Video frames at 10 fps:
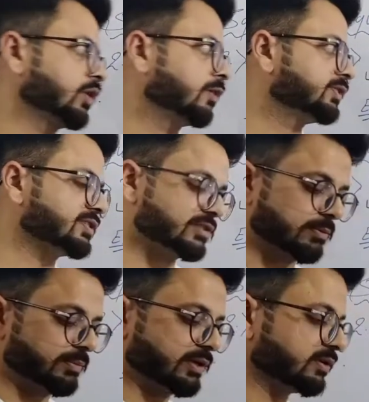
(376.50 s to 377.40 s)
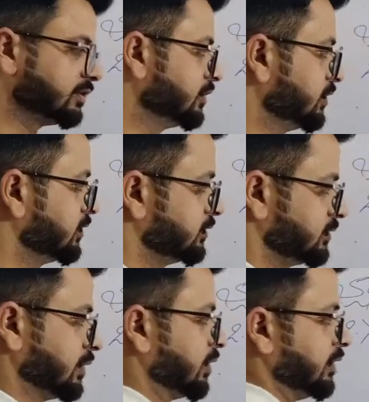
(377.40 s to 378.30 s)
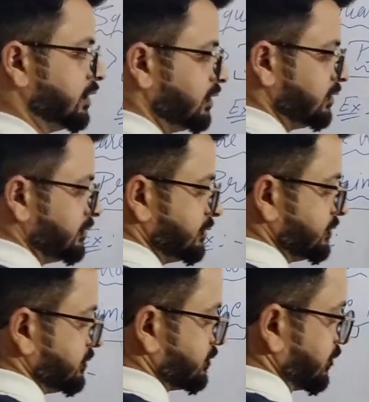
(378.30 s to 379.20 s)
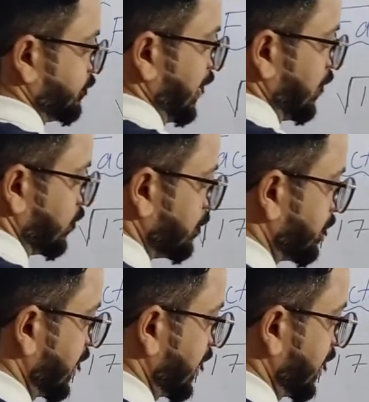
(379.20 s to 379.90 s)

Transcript: of this number. All well known